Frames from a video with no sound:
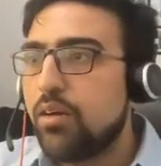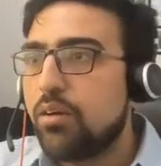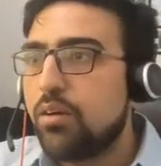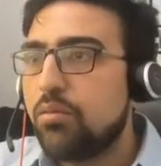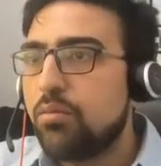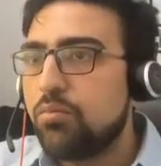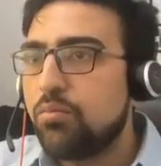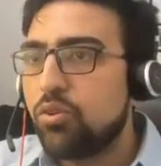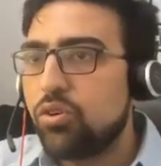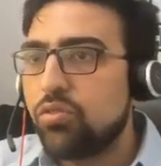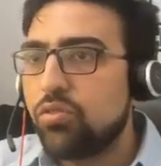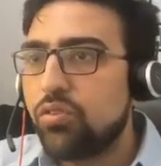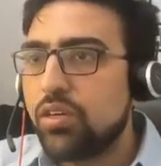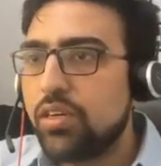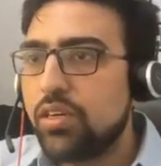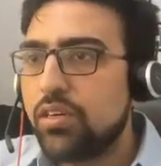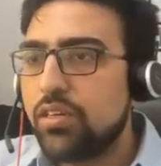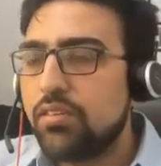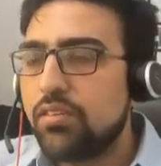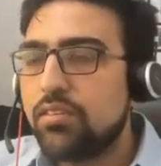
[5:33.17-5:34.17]
Moreover,
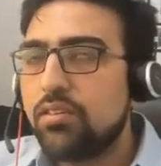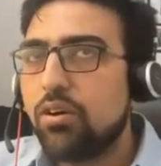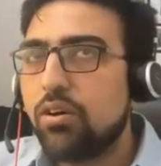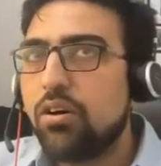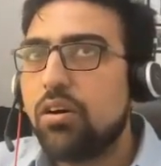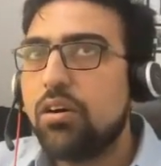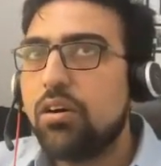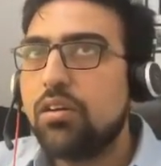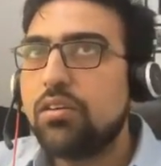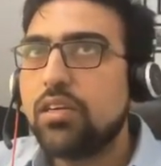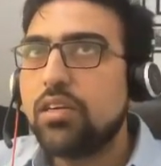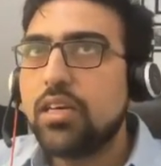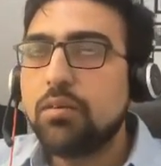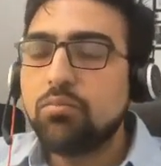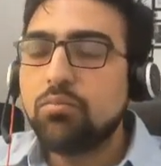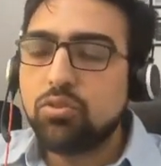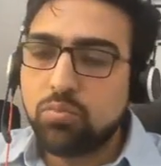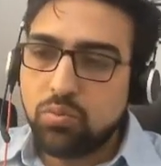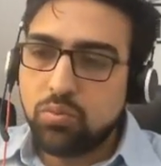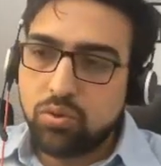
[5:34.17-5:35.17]
it is a
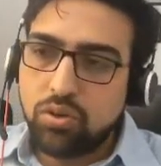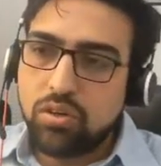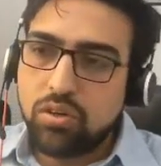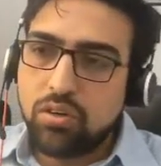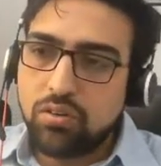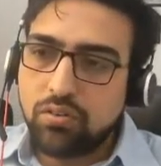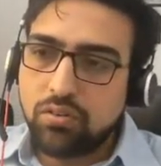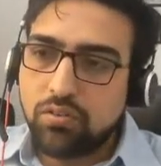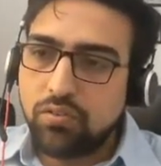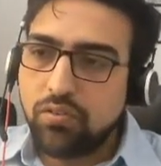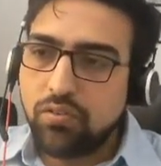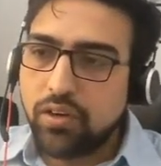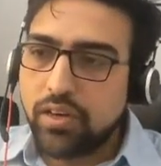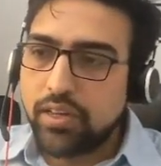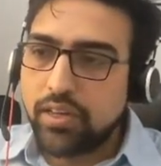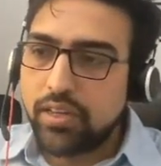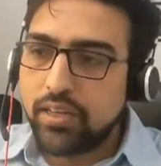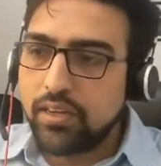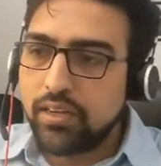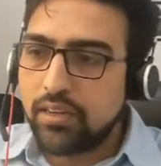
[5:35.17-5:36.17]
team sport
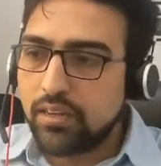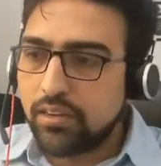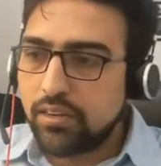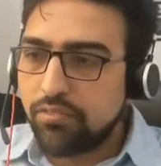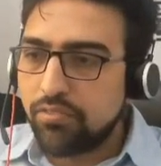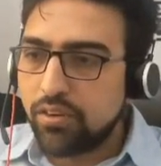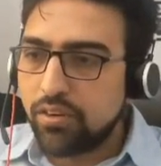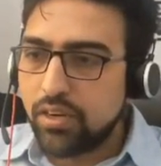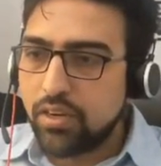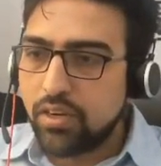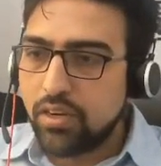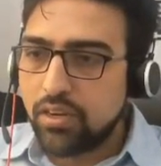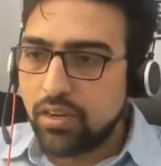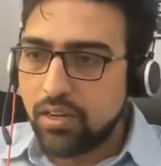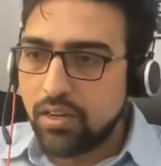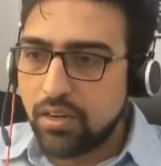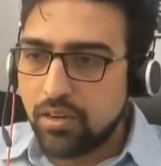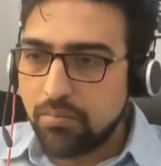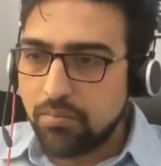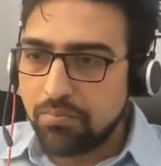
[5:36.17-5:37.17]
wherein different
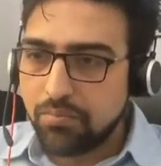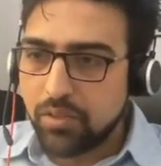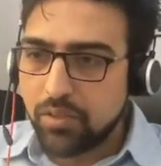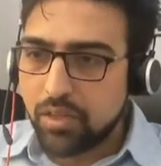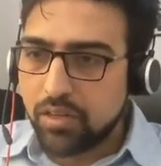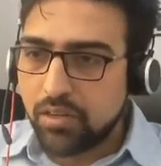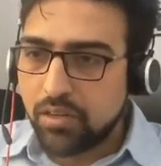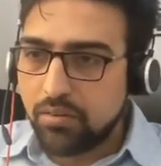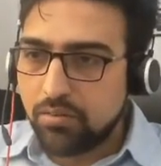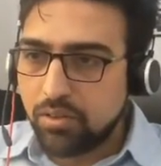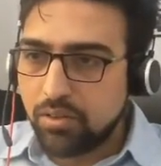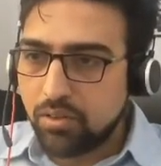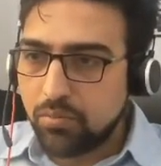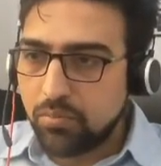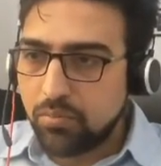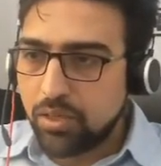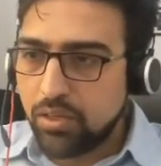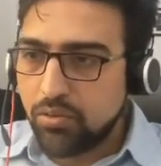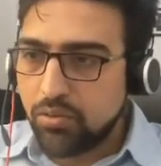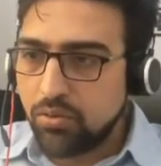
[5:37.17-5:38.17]

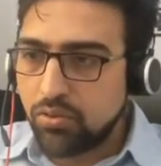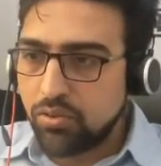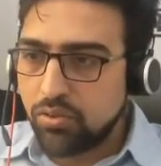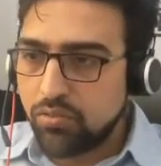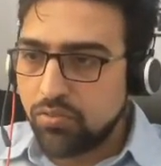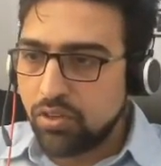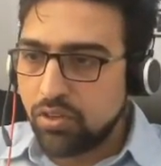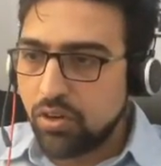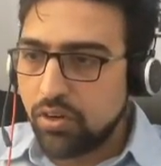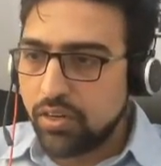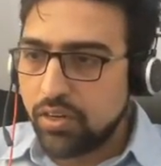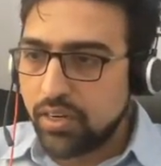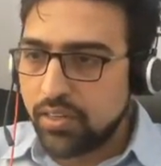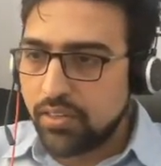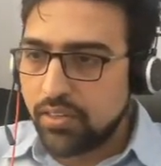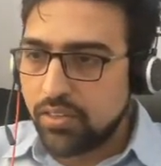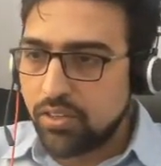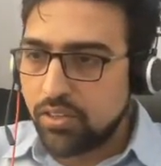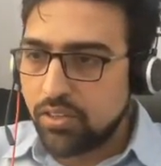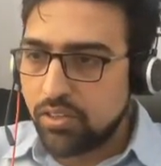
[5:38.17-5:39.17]
BUs of the
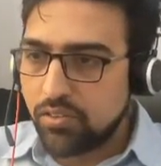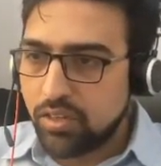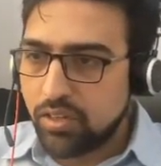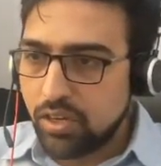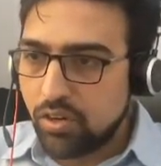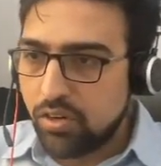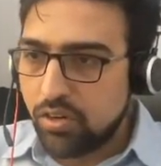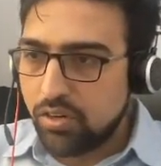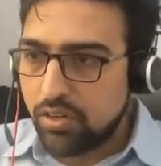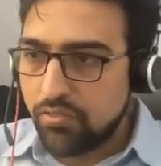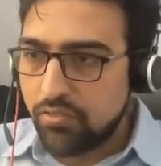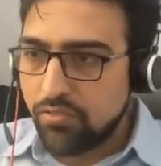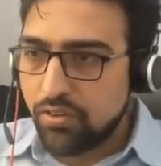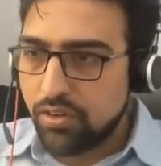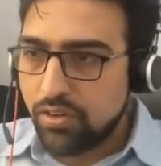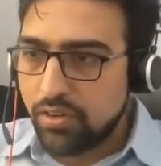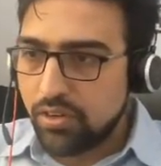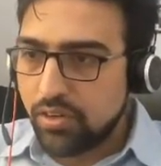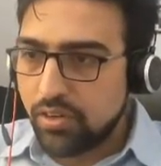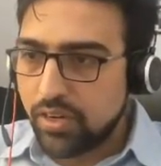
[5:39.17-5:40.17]
organization, or
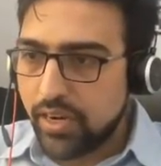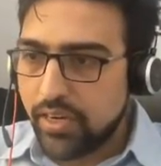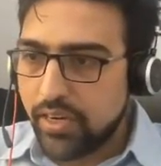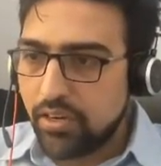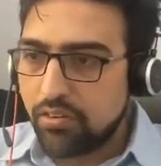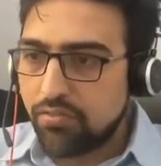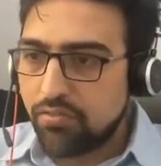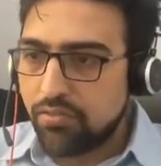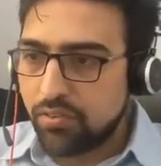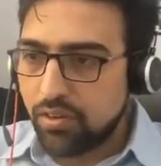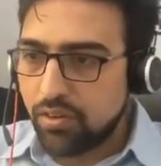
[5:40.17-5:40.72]
different kind of